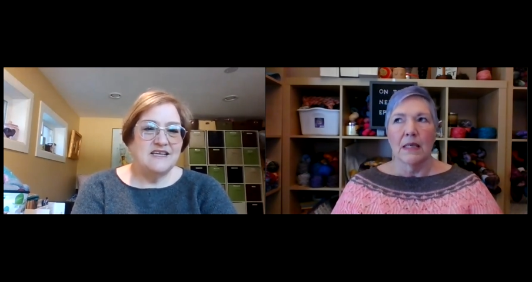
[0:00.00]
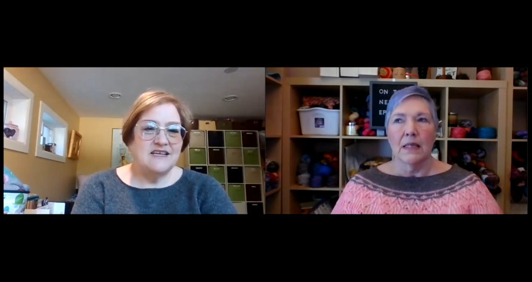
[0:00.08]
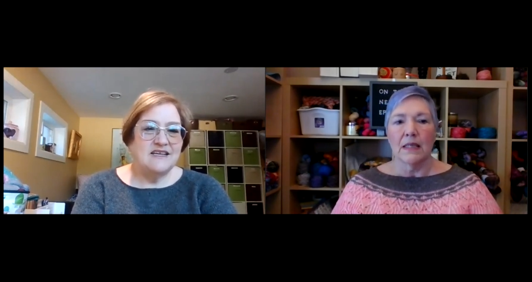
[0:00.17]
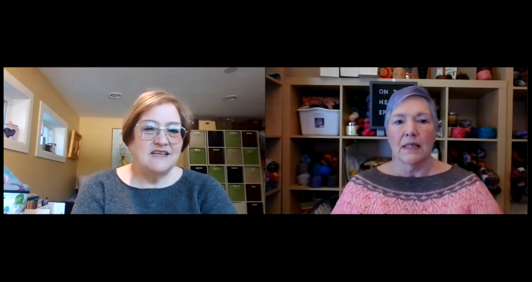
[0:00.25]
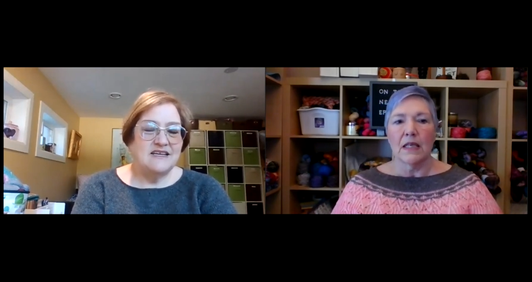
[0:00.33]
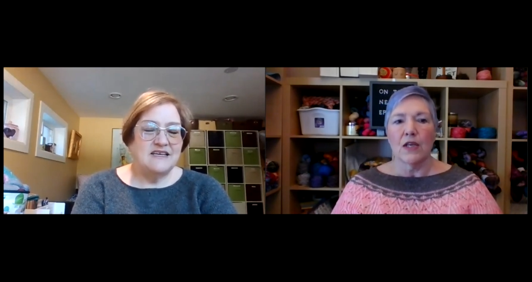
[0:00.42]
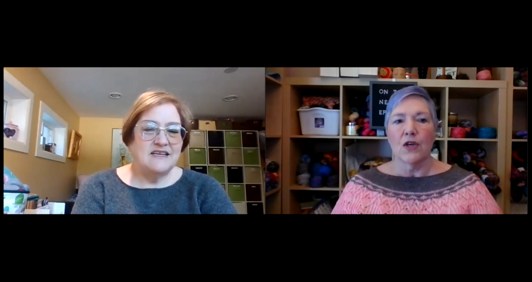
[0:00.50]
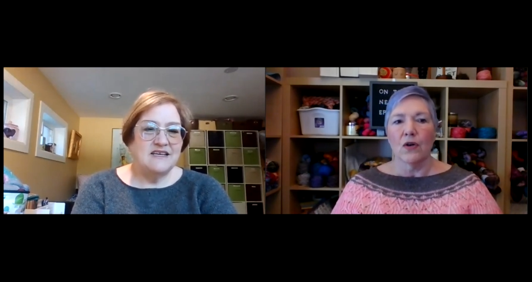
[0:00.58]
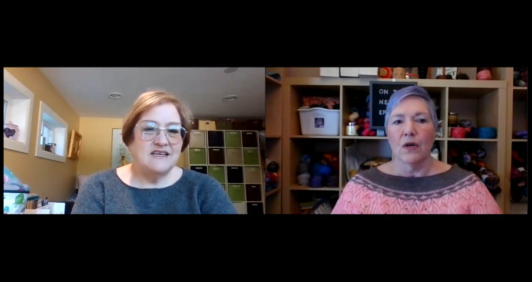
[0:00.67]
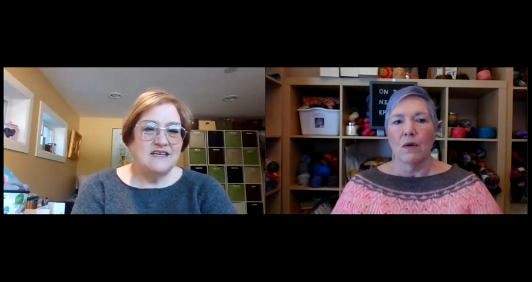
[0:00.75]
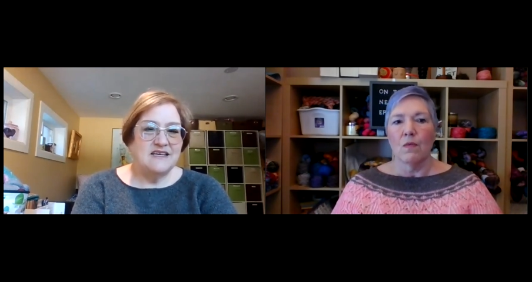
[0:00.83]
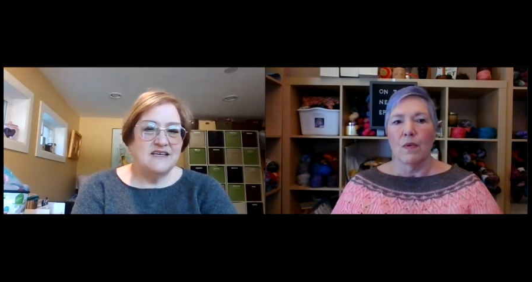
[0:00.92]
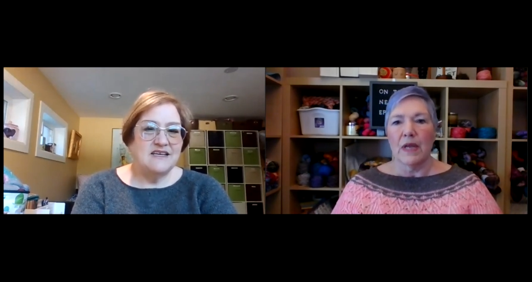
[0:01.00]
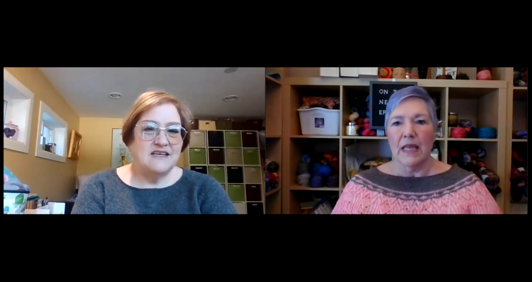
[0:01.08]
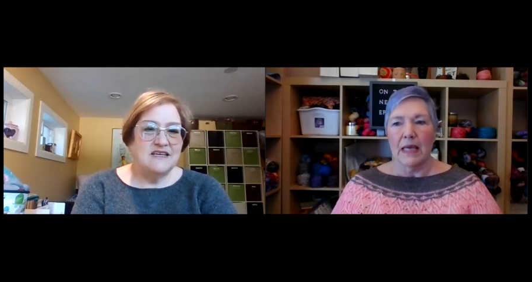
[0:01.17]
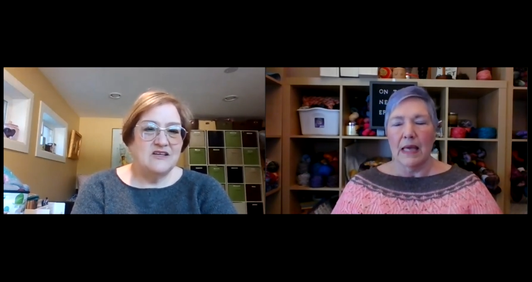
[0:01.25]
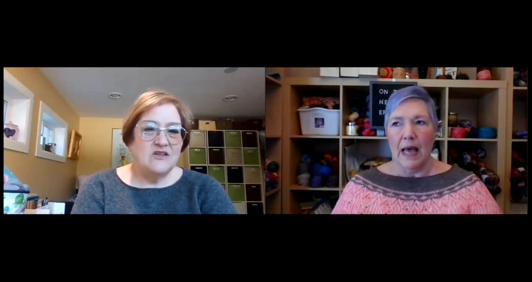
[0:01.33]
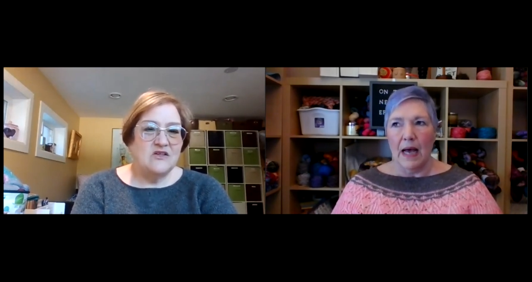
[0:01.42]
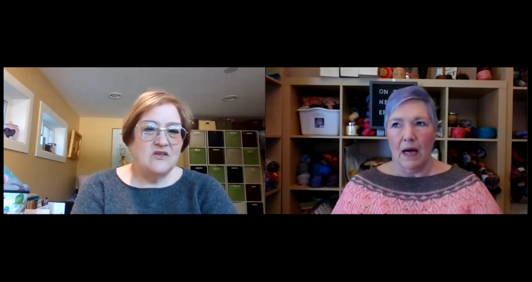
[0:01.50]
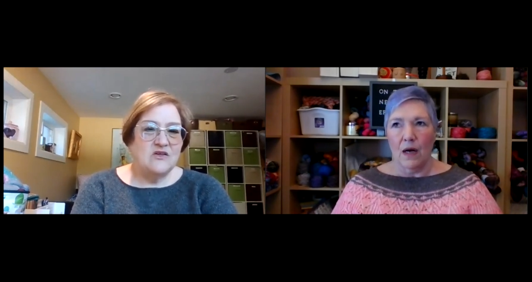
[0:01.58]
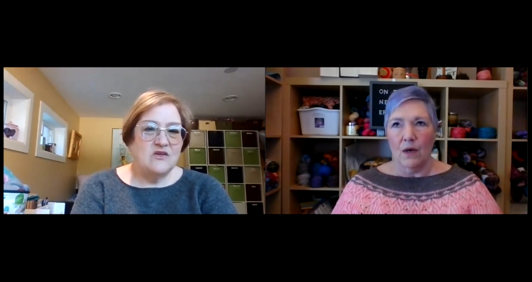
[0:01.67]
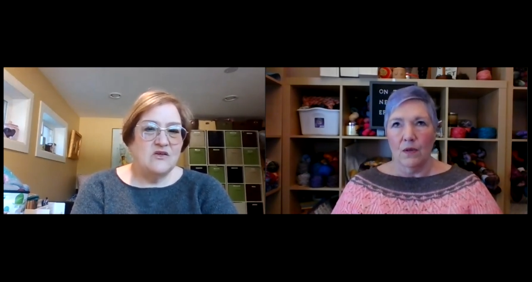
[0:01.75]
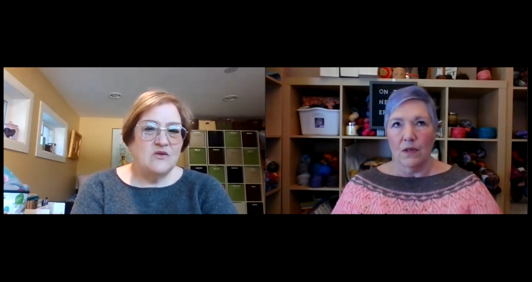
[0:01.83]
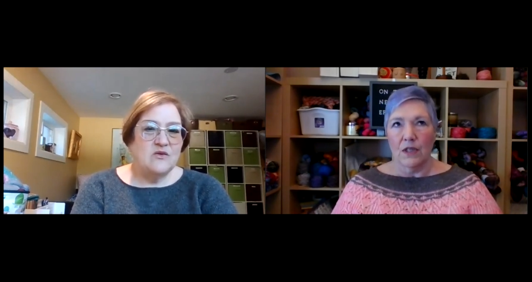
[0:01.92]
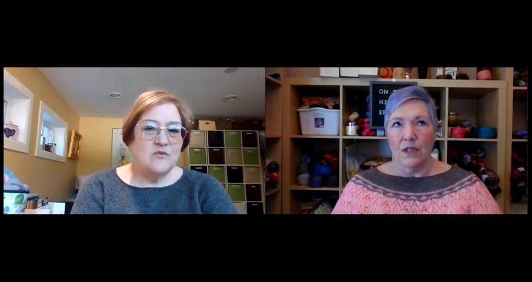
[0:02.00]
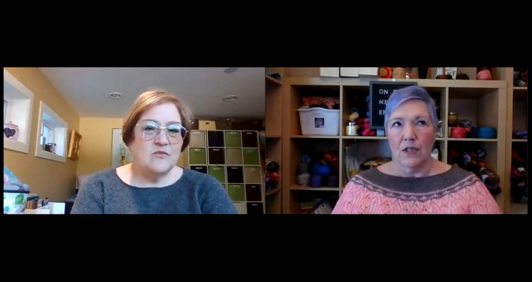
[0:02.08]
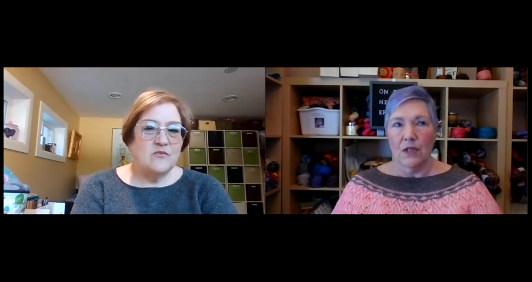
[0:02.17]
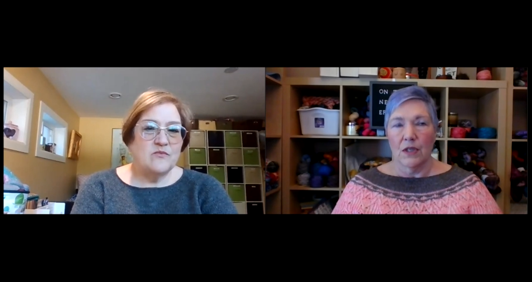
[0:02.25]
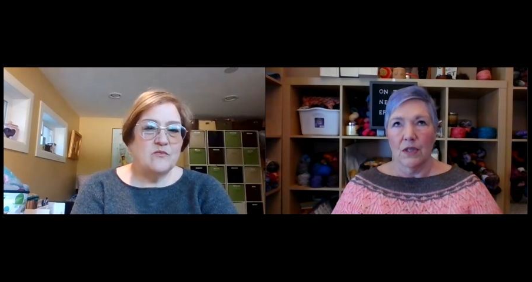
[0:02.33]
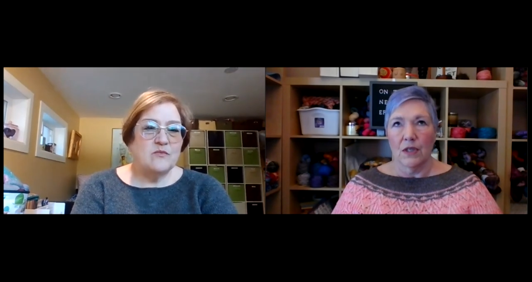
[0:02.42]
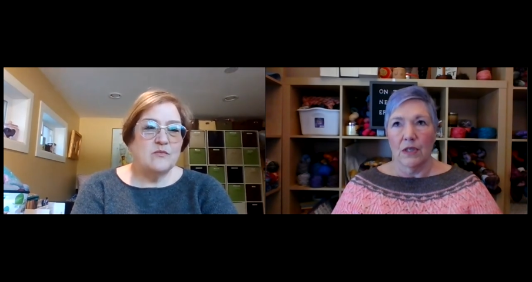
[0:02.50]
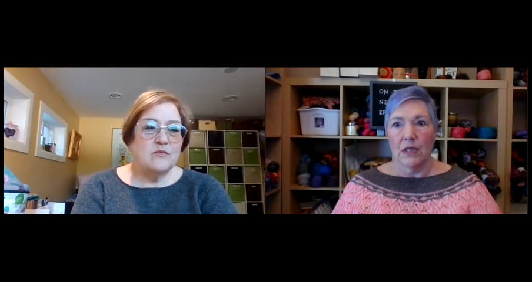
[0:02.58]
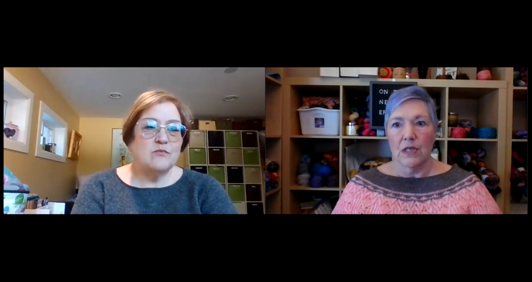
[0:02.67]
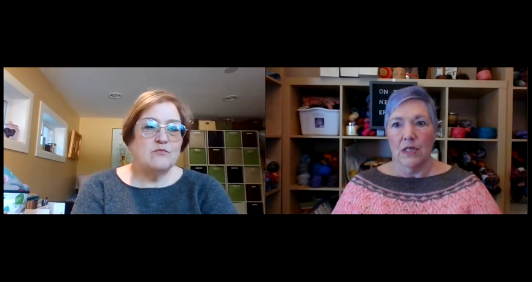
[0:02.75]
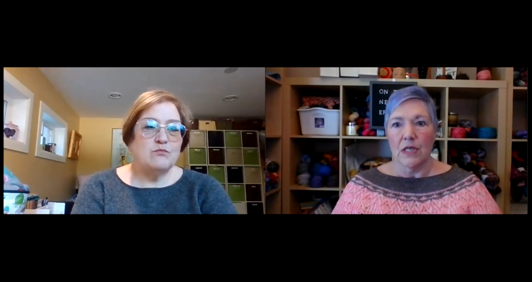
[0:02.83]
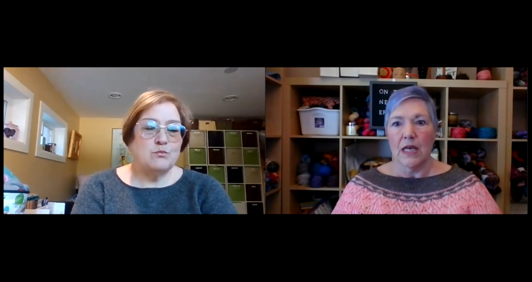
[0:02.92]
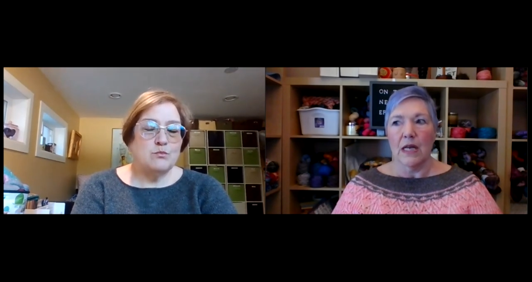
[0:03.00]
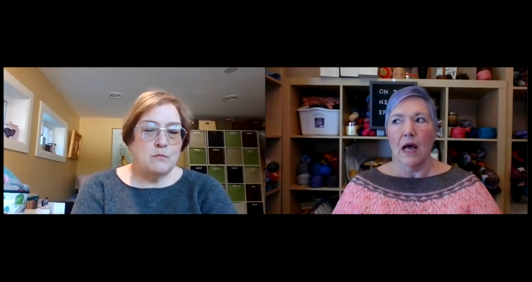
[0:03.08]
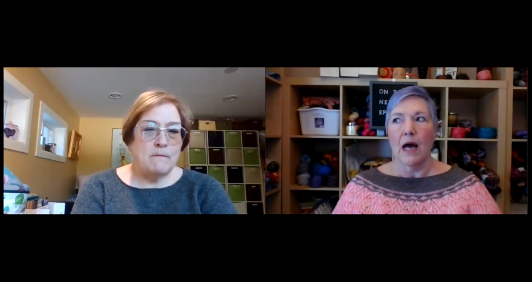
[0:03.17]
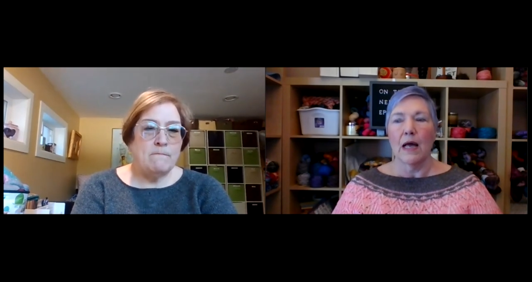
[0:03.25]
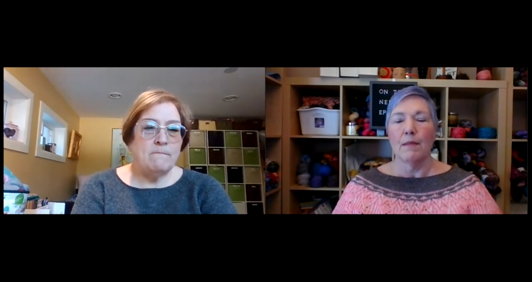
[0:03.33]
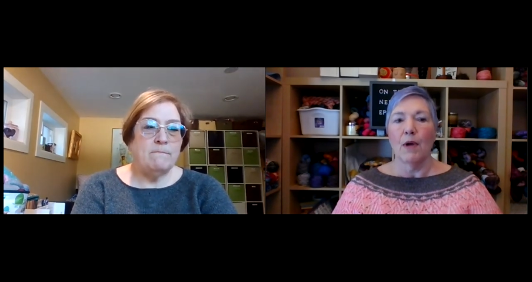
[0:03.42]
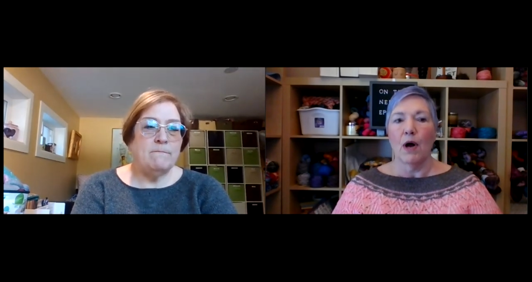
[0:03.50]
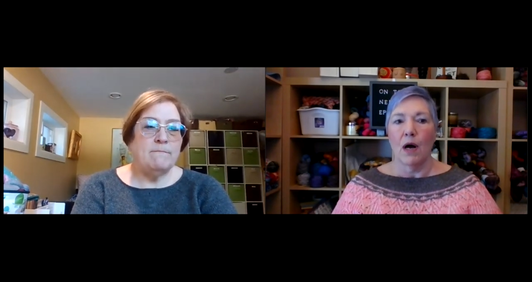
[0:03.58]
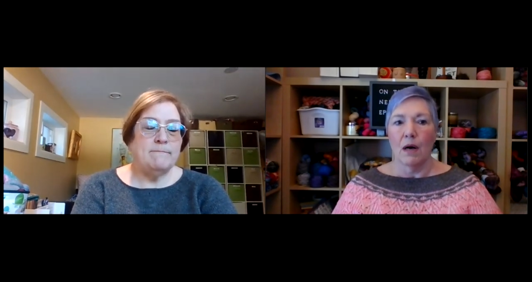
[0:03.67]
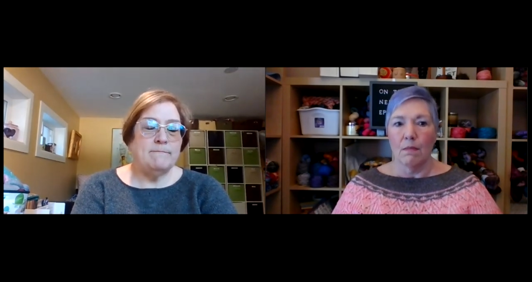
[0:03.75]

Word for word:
Speaker 1: let's see, you're a week out and mm-hmm. I'm